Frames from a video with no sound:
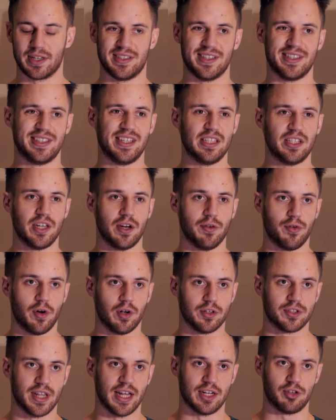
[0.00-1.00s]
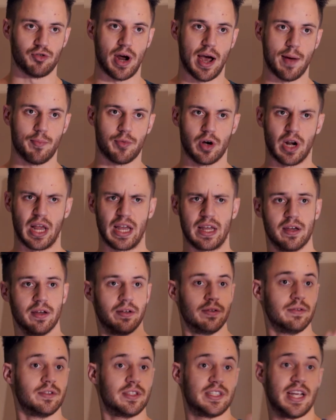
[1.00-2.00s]
it's easy to fall into that trap where you're like,
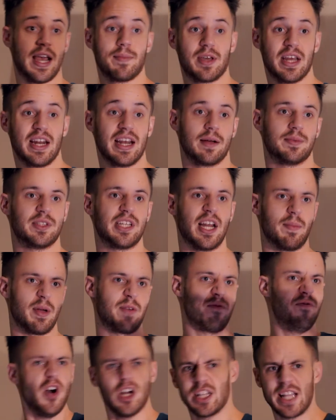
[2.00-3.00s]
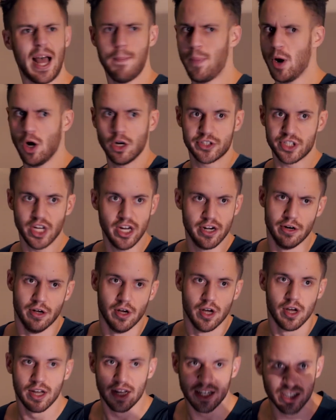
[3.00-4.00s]
say I'm getting upset, I'm like, fuck that person,
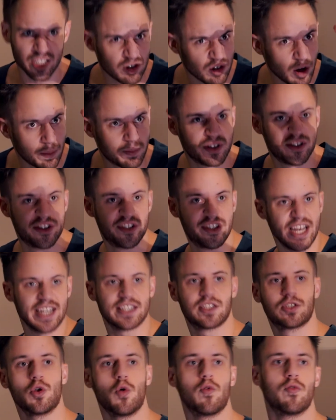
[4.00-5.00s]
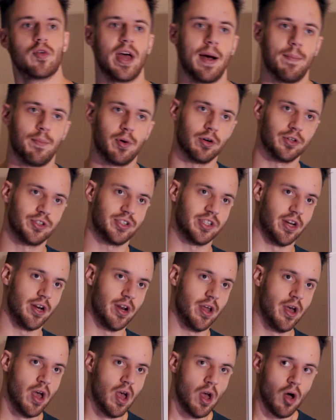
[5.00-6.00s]
and just obsess over that person.
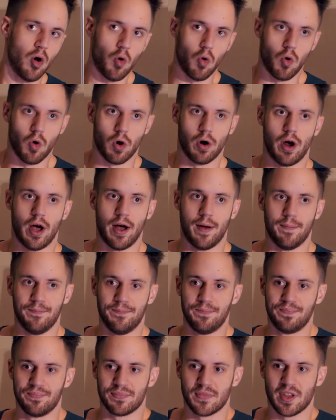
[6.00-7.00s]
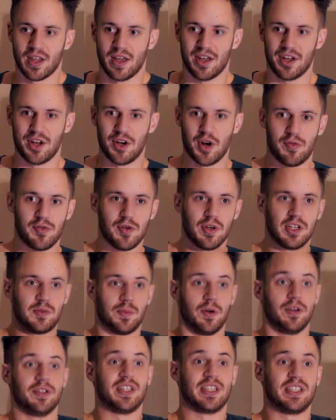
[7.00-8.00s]
Or, if you
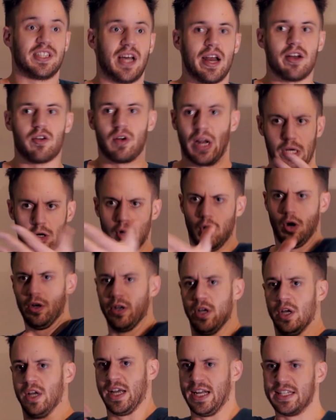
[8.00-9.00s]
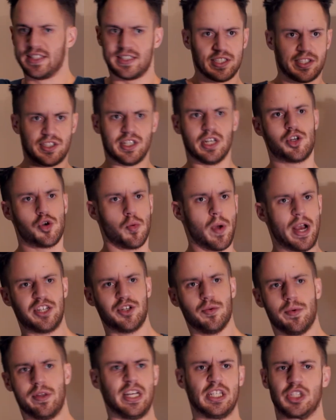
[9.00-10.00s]
experience anxiety, you're like, oh, it's the situation
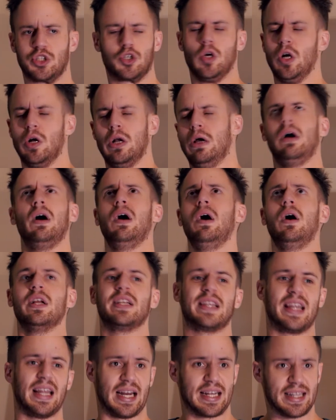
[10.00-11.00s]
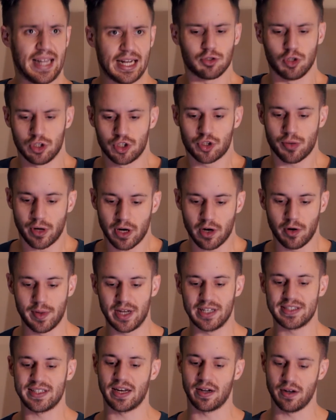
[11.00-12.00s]
with this girl, like that's what's triggering me.
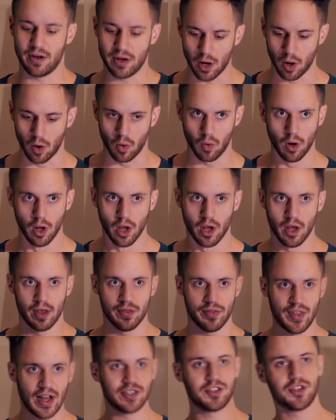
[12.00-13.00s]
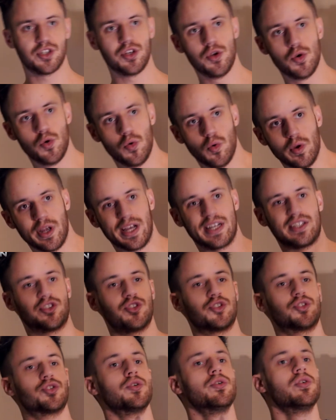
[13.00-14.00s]
It's like, no, that's you
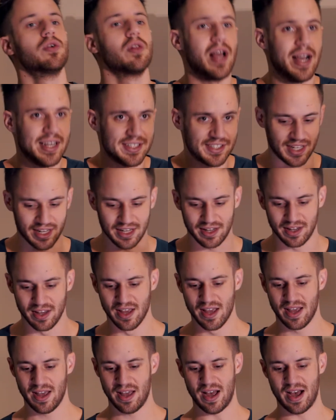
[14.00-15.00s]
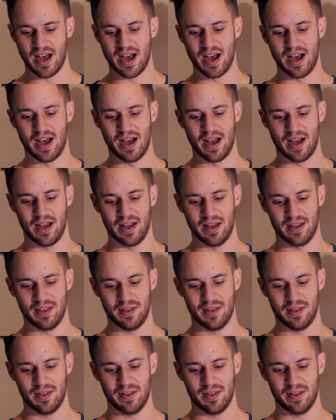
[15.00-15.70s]
externalizing, and